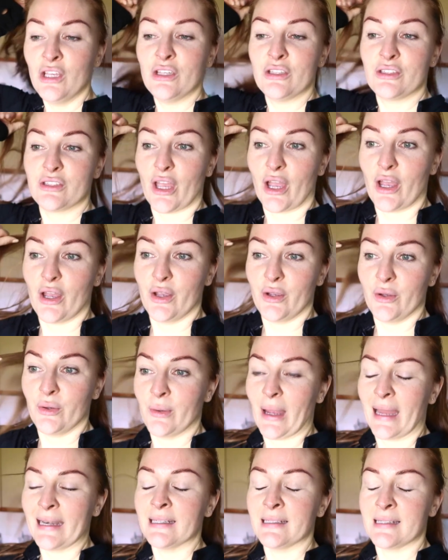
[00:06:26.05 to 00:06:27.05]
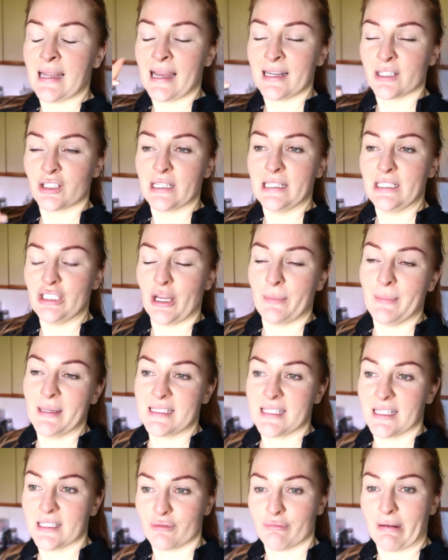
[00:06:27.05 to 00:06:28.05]
So, and actually Gemma
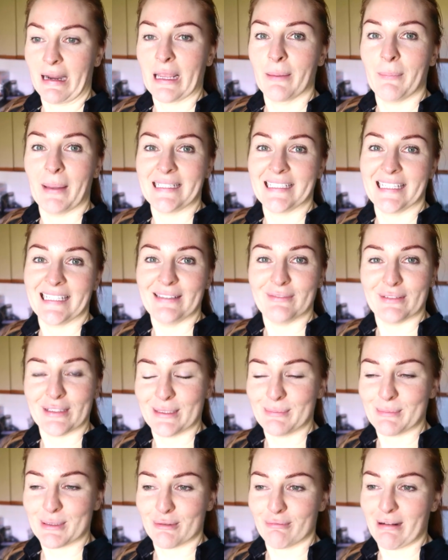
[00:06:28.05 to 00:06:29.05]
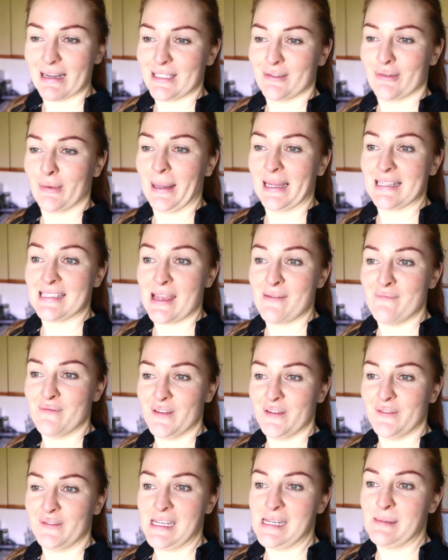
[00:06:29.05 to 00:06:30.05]
does recommend leaving them to rest for about
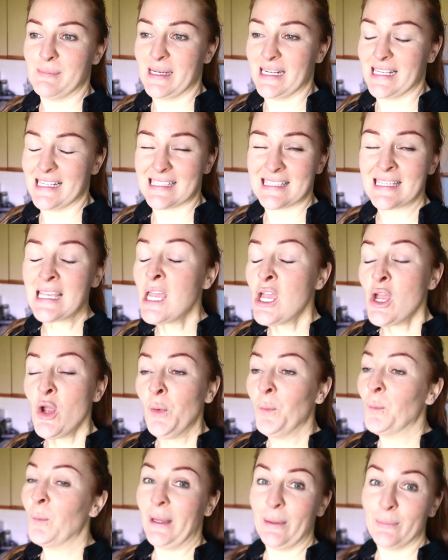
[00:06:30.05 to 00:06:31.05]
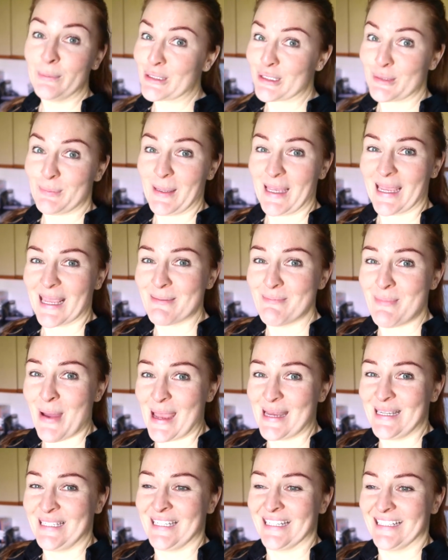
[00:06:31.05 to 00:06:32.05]
10-15 minutes. We were just being
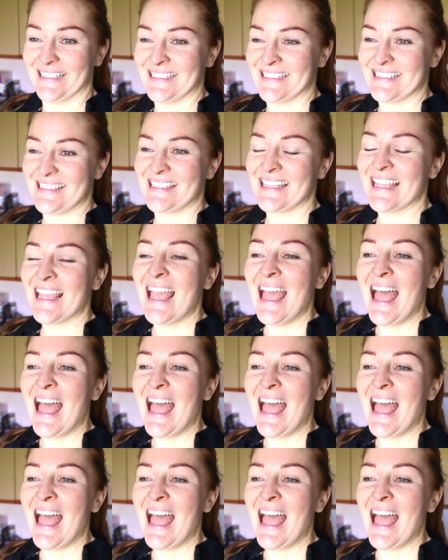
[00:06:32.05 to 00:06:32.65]
impatient.